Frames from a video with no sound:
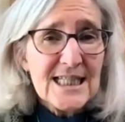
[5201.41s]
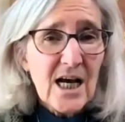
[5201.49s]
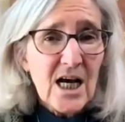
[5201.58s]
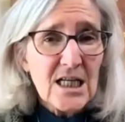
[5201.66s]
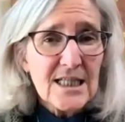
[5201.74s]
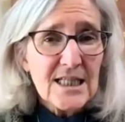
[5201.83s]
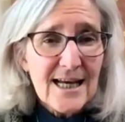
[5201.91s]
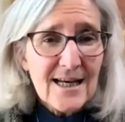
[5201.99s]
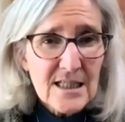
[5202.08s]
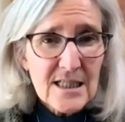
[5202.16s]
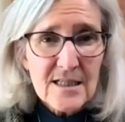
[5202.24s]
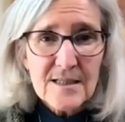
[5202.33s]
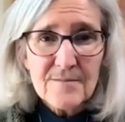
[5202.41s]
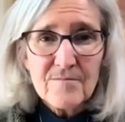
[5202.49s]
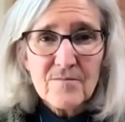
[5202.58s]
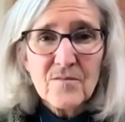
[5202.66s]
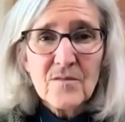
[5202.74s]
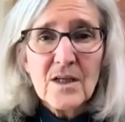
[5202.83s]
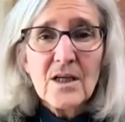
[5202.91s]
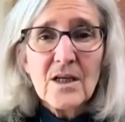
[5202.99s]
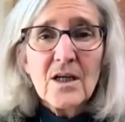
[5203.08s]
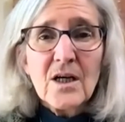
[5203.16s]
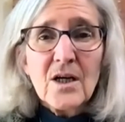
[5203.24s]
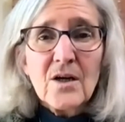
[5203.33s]
contacts,
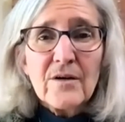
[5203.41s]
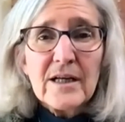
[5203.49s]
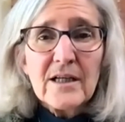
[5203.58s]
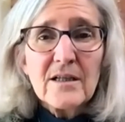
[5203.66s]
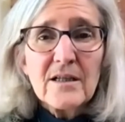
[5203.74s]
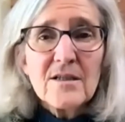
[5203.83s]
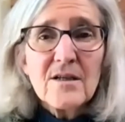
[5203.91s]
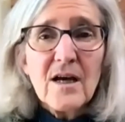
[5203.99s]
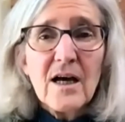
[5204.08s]
right?